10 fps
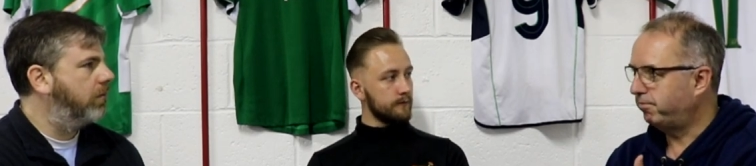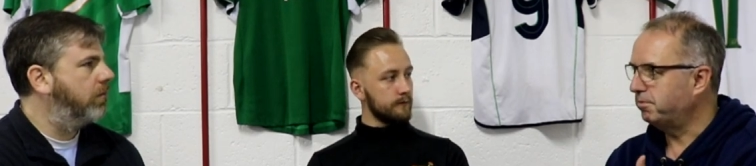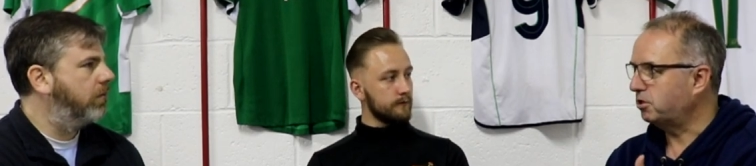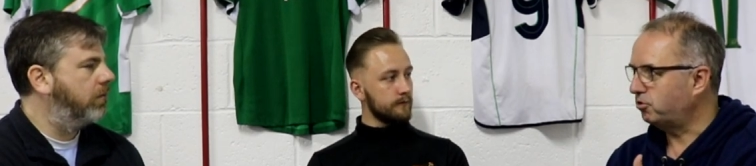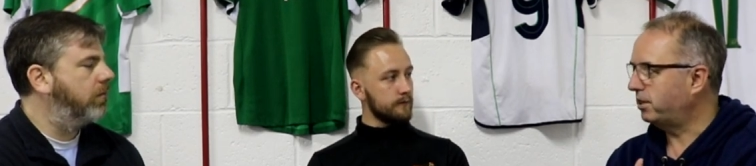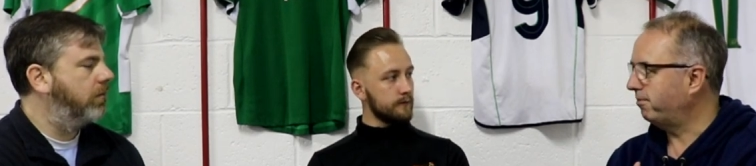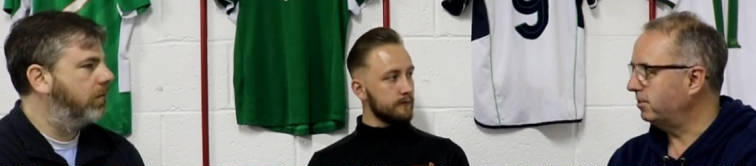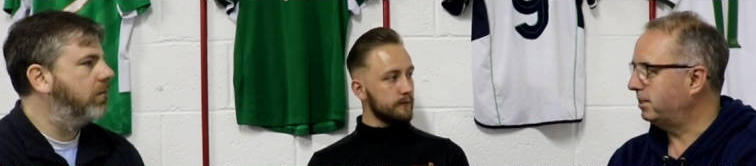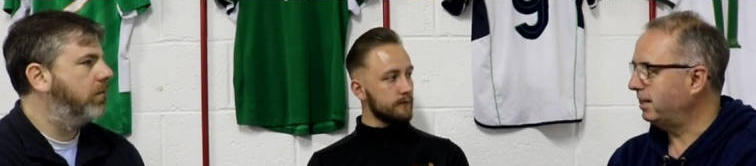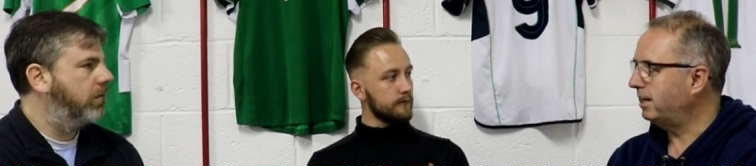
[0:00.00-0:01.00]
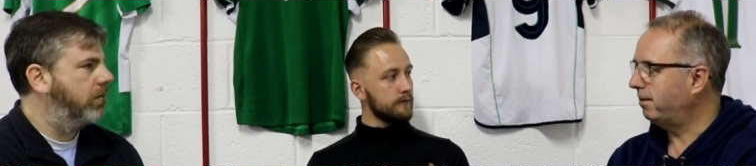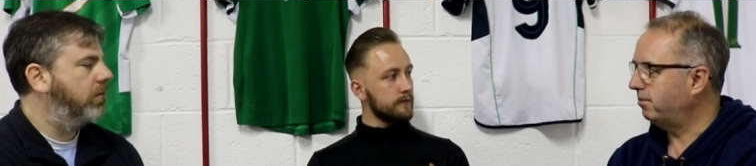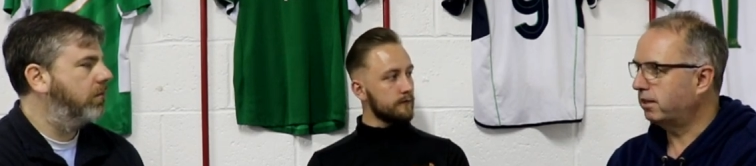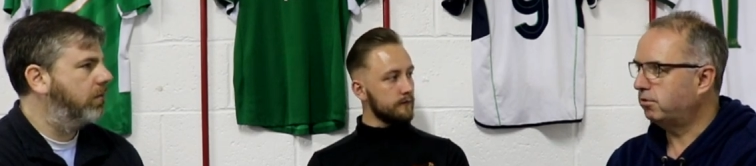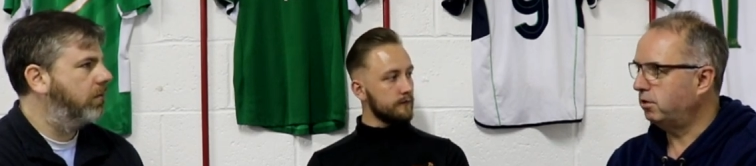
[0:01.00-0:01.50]
Speaker 1: from under 17
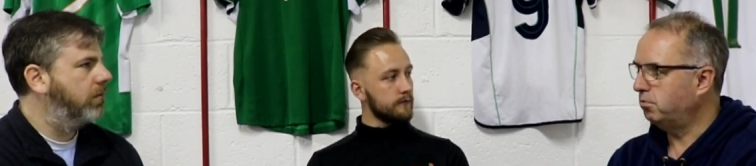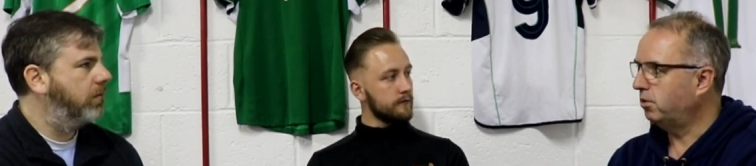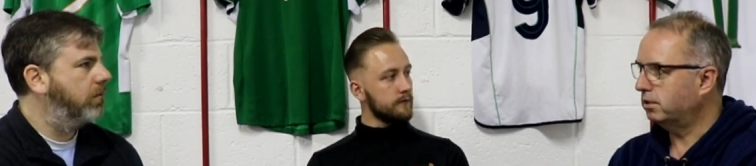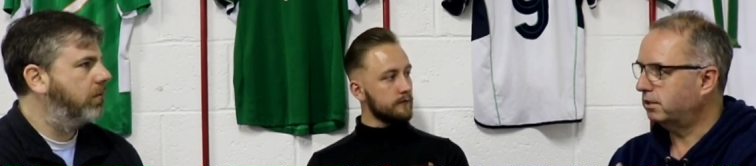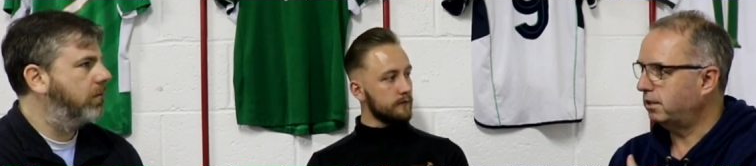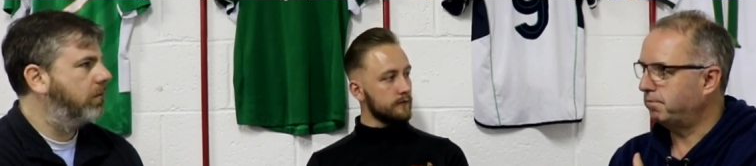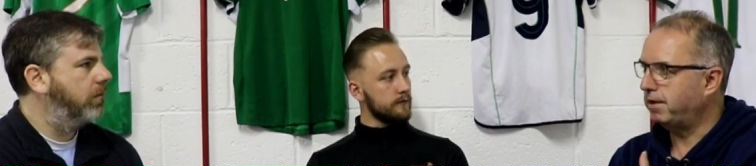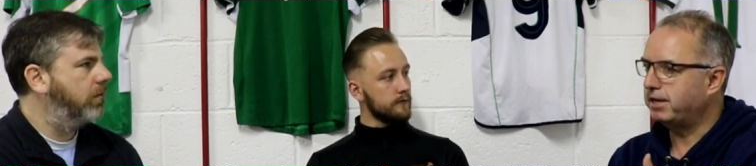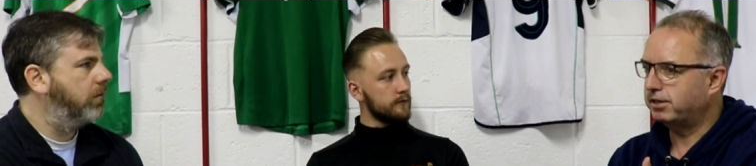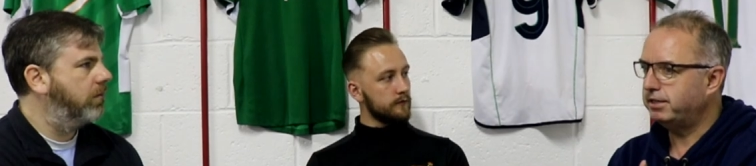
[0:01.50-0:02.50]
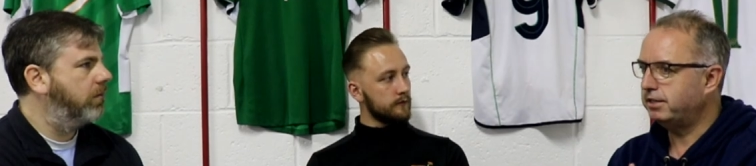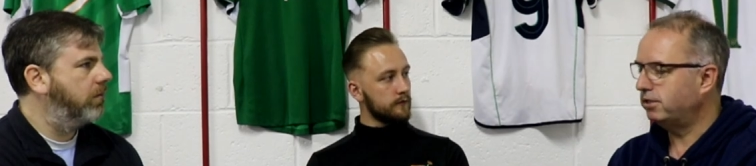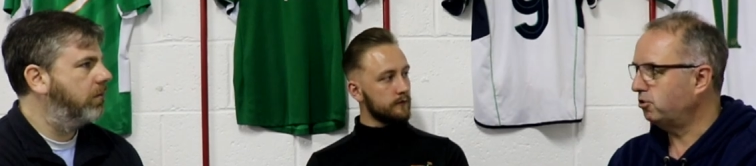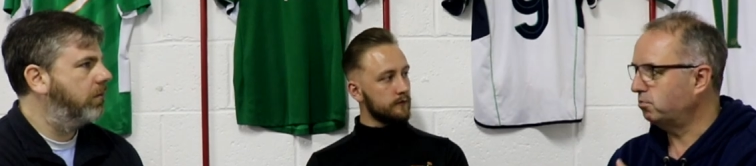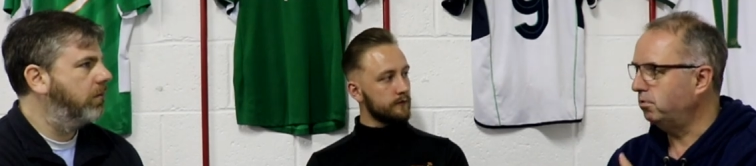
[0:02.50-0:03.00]
level now he was at Man United
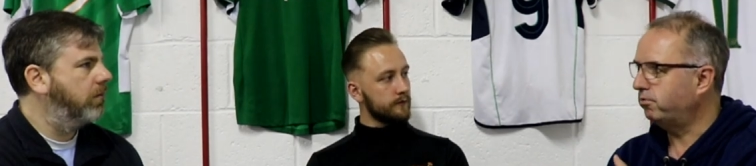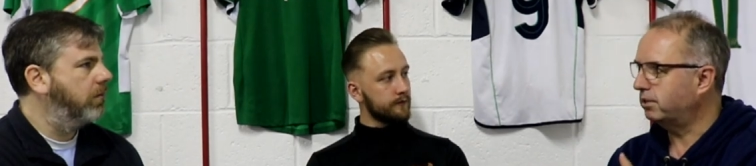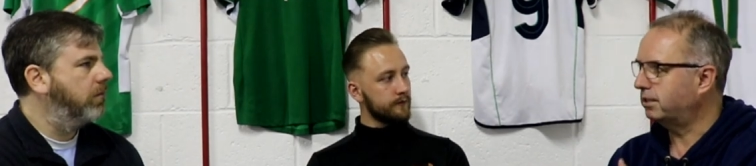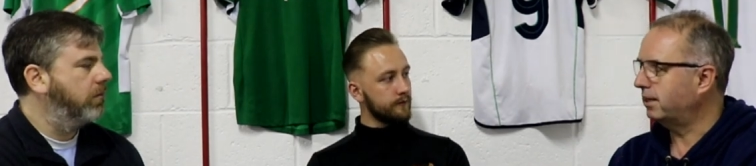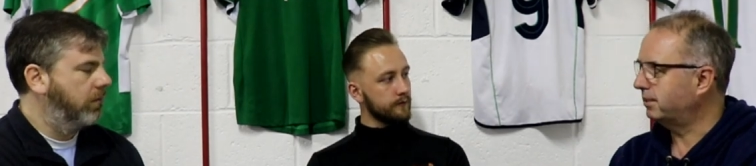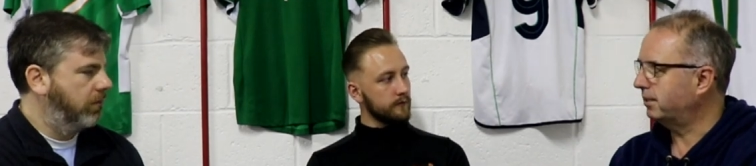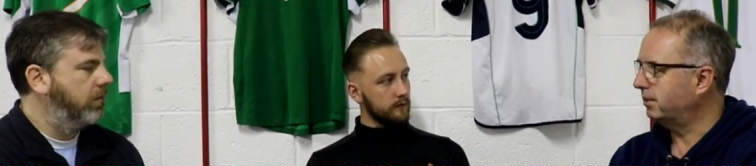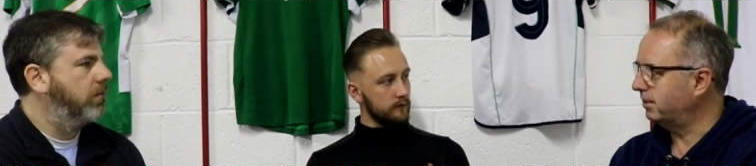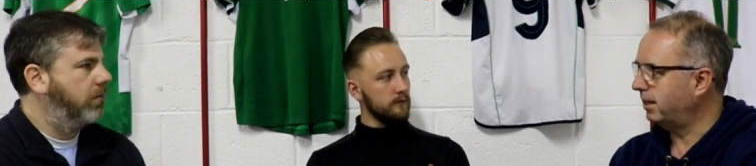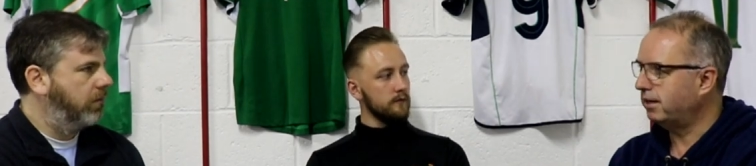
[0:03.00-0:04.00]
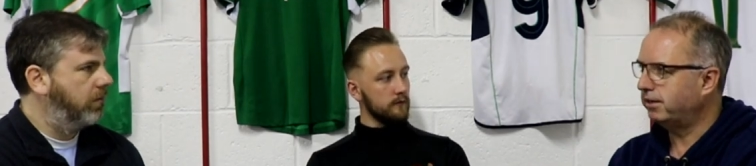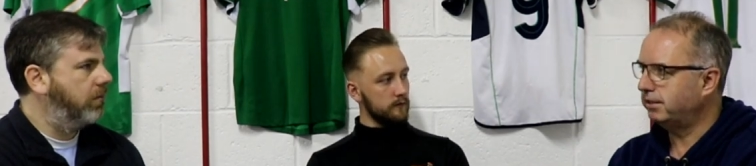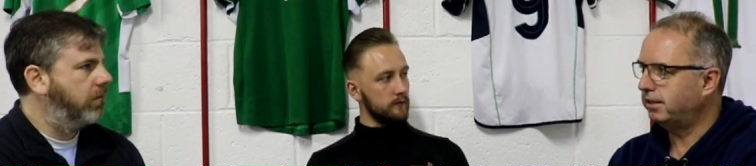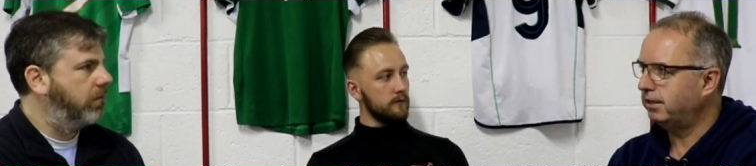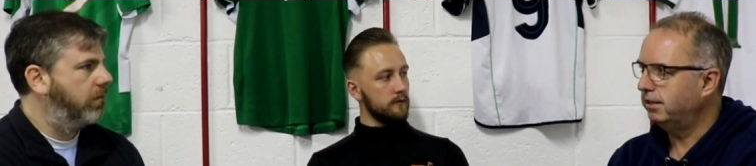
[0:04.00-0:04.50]
he just moved to Celtic on
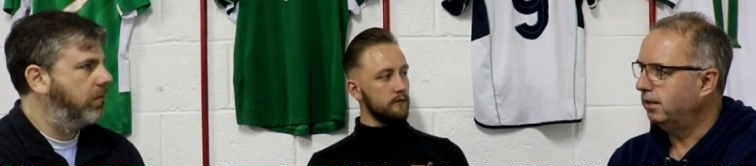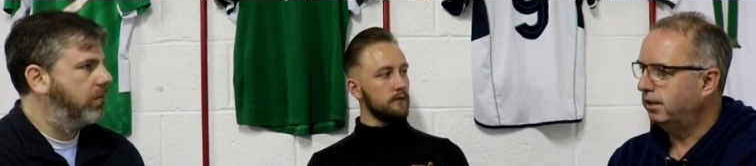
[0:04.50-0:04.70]
deadline day